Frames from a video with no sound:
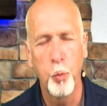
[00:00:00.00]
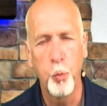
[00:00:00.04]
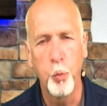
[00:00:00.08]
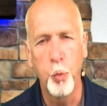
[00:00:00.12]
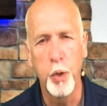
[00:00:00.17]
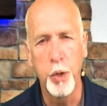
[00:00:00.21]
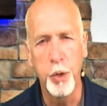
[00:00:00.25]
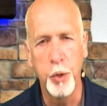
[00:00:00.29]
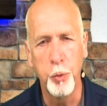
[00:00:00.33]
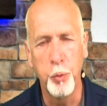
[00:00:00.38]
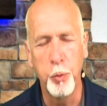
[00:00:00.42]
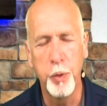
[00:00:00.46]

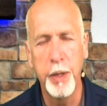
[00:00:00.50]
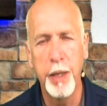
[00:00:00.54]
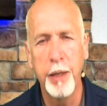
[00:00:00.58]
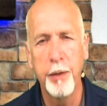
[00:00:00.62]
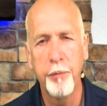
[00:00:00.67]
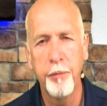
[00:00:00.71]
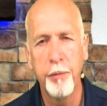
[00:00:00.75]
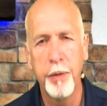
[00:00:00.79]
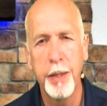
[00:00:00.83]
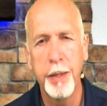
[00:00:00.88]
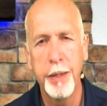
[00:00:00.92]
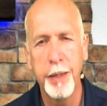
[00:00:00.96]
Will you
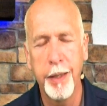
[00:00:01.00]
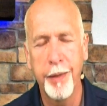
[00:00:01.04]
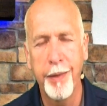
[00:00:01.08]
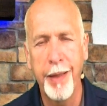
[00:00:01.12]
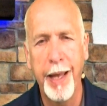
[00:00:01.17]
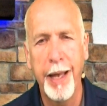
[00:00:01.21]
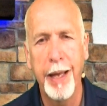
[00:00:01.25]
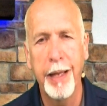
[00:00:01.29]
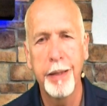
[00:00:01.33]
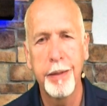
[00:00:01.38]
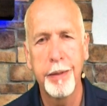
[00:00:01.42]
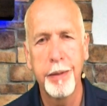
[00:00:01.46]
give into
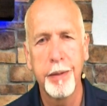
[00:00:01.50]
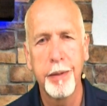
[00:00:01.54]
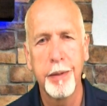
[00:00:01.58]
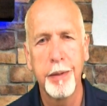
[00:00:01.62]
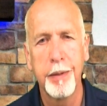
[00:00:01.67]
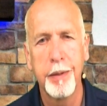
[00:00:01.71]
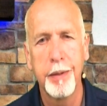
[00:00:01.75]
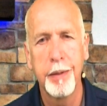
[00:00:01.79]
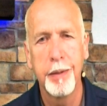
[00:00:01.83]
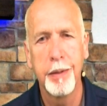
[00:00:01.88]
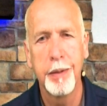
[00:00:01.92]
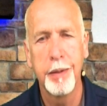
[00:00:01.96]
that
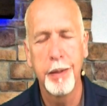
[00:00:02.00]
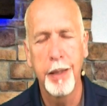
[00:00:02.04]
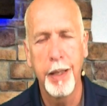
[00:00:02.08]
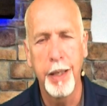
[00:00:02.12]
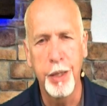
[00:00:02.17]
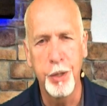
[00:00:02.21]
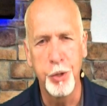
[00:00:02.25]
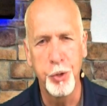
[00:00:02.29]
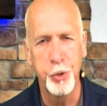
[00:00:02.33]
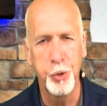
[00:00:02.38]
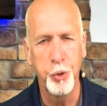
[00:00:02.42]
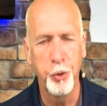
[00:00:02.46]

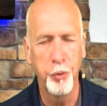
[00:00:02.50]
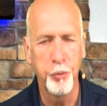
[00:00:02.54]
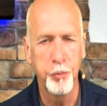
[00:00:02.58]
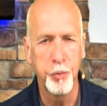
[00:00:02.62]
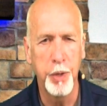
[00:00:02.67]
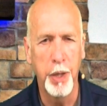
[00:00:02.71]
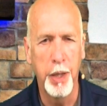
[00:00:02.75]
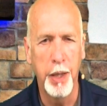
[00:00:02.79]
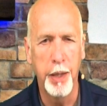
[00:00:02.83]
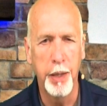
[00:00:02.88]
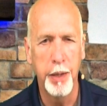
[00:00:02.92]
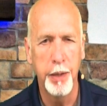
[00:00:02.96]
and
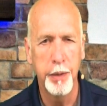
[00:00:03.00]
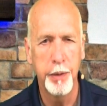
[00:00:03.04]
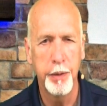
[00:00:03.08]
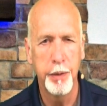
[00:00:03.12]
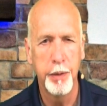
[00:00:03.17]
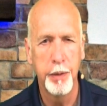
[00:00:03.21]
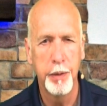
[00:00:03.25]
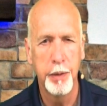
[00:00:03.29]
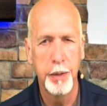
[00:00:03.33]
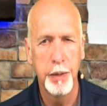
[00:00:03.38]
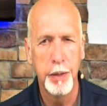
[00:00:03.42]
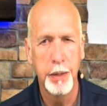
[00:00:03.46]
serve
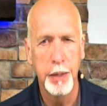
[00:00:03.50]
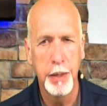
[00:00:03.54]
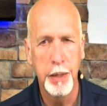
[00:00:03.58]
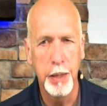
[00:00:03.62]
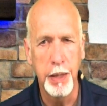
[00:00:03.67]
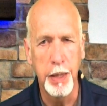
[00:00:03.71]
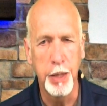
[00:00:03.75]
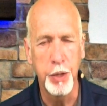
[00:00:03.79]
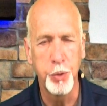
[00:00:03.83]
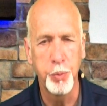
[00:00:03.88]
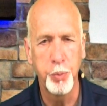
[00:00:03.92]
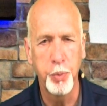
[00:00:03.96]
God?
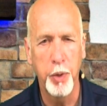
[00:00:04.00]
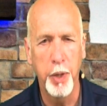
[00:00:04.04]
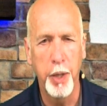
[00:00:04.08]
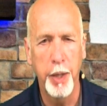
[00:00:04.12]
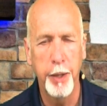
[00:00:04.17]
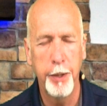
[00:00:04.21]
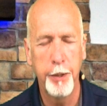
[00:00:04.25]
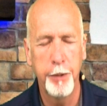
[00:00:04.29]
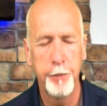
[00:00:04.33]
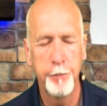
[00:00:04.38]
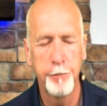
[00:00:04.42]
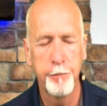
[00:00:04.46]
Let's
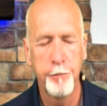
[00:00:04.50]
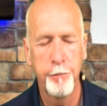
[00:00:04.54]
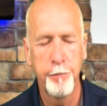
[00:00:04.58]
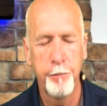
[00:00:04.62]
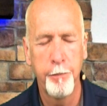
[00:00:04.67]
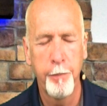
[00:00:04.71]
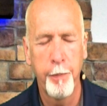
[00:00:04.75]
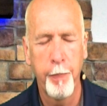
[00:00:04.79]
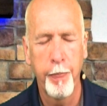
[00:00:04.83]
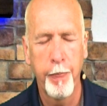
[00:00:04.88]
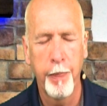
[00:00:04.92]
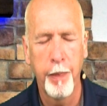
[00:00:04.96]
pray.
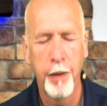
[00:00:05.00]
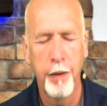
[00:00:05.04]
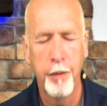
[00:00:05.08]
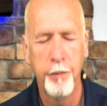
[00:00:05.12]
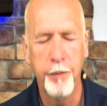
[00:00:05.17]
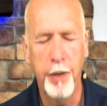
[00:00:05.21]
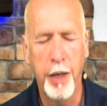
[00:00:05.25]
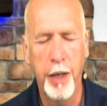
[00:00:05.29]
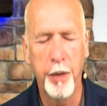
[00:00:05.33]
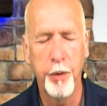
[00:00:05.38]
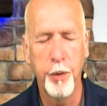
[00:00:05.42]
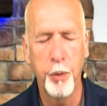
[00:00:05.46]

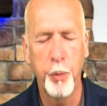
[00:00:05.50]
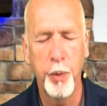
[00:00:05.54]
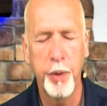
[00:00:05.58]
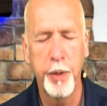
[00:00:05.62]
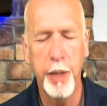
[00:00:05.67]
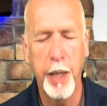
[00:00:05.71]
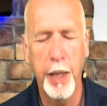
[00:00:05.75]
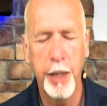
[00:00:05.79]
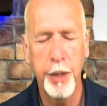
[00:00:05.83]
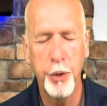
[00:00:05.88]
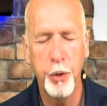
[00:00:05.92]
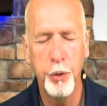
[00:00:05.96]
Father, we
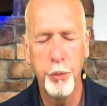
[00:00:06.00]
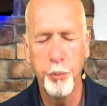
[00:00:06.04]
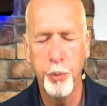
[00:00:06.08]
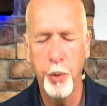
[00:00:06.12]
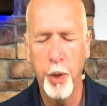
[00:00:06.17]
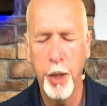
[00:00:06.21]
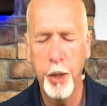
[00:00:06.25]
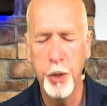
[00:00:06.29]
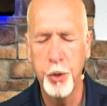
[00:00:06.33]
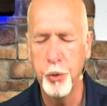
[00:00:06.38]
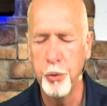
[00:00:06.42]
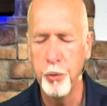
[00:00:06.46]
thank you and
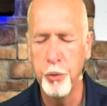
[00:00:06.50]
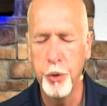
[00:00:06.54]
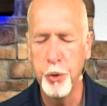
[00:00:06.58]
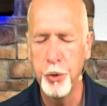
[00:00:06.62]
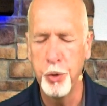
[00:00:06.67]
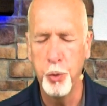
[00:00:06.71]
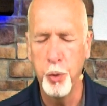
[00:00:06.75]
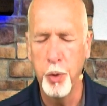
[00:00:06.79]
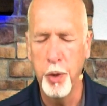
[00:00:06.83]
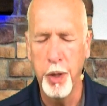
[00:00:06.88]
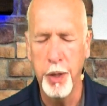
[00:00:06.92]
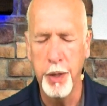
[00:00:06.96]
praise you
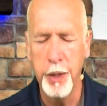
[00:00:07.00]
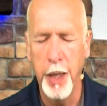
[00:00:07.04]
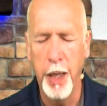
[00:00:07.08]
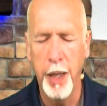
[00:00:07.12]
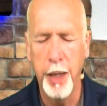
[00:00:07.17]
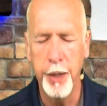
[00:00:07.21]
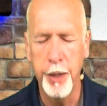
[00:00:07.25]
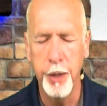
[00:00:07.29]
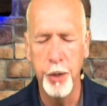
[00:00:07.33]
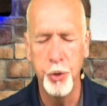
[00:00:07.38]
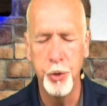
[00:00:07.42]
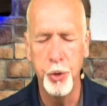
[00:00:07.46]
that you are a
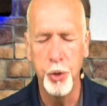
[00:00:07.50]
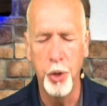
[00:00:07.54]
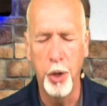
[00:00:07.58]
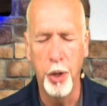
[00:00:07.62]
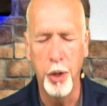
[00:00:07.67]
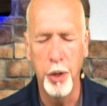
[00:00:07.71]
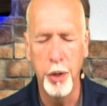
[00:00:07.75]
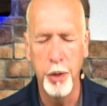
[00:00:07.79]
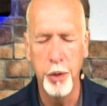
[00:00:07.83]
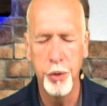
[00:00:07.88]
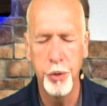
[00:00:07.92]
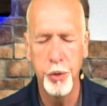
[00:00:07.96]
God in
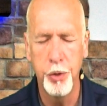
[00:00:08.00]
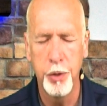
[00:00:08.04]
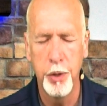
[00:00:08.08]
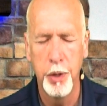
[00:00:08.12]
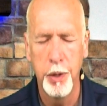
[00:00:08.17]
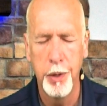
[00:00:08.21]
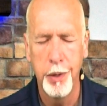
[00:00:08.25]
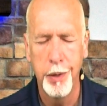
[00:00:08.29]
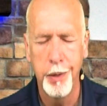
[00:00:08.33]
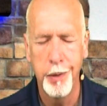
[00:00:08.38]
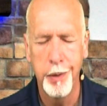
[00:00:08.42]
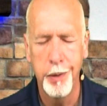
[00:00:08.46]
charge.
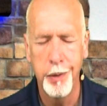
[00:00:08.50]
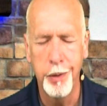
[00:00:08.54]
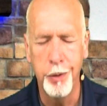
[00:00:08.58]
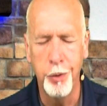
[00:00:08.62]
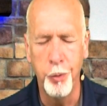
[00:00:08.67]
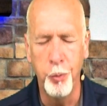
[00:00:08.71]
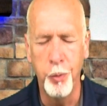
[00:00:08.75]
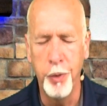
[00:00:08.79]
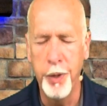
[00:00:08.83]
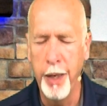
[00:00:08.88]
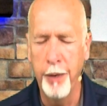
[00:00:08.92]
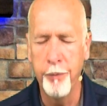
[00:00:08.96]

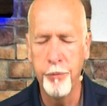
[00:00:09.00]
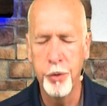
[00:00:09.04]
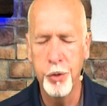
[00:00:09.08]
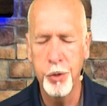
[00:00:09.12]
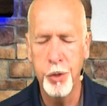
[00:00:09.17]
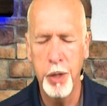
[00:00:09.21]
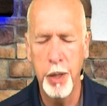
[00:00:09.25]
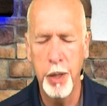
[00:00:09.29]
You never